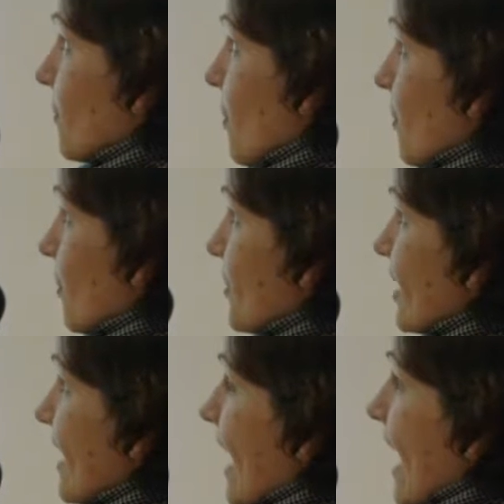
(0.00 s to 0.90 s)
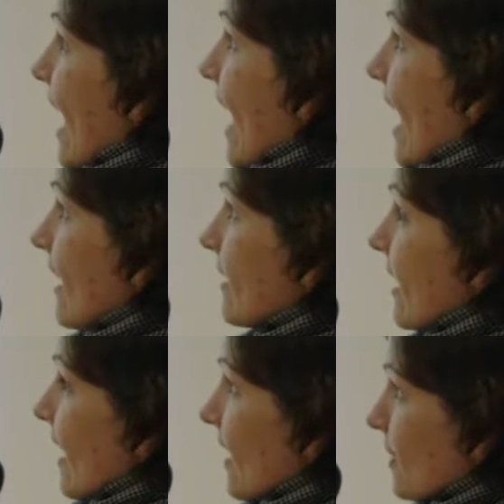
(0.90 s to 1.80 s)
roles. And
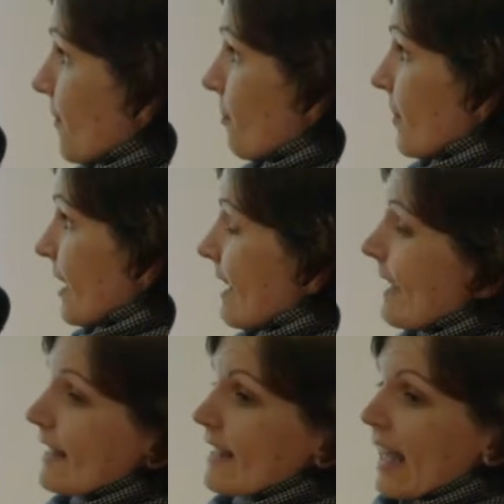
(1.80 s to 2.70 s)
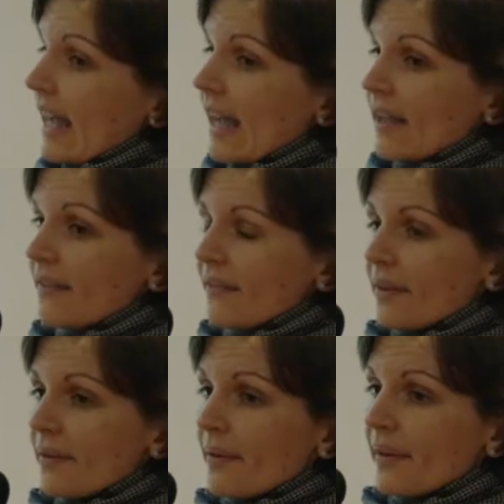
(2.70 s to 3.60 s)
as for me, and I
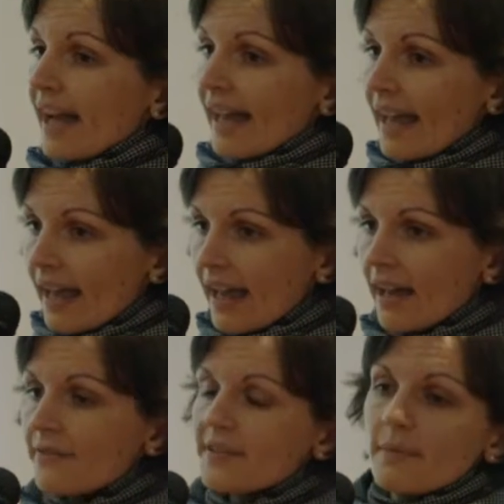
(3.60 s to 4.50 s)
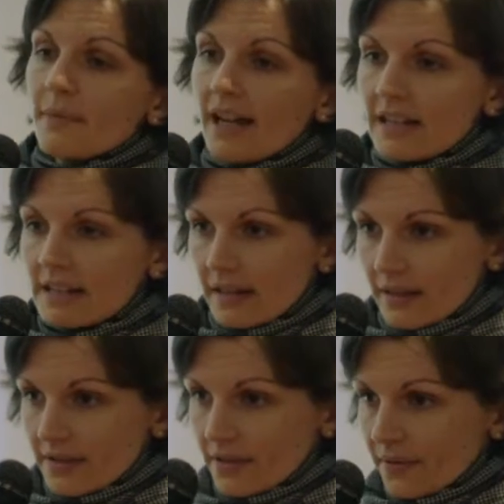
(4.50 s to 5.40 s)
have some
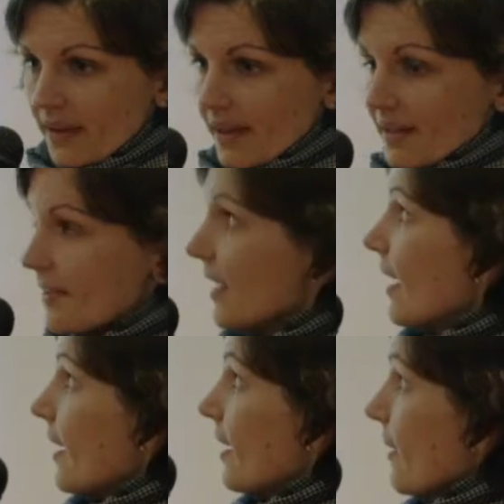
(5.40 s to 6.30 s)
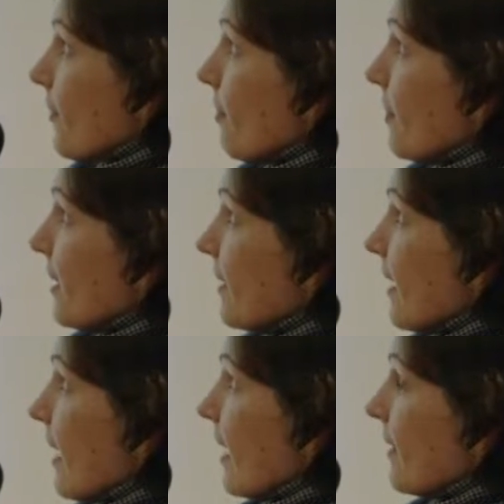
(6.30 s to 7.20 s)
articles on this.
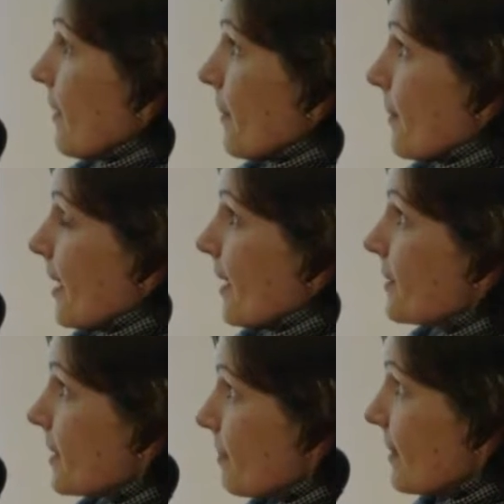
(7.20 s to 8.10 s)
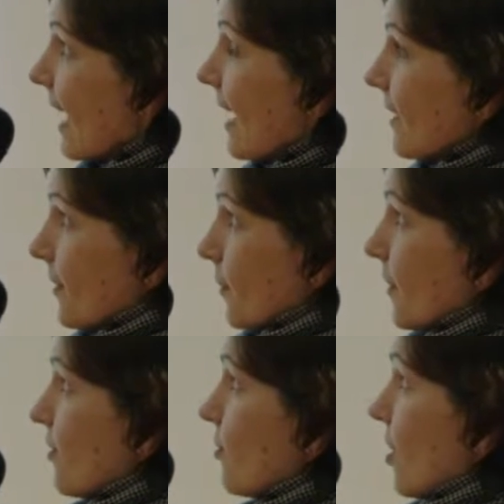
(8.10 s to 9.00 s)
Euromaidan is the place
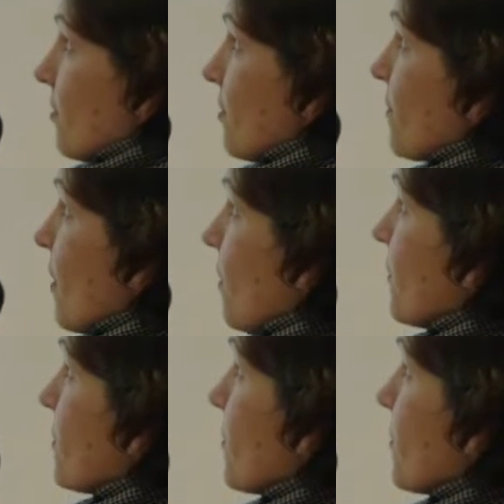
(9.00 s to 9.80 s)
where gender roles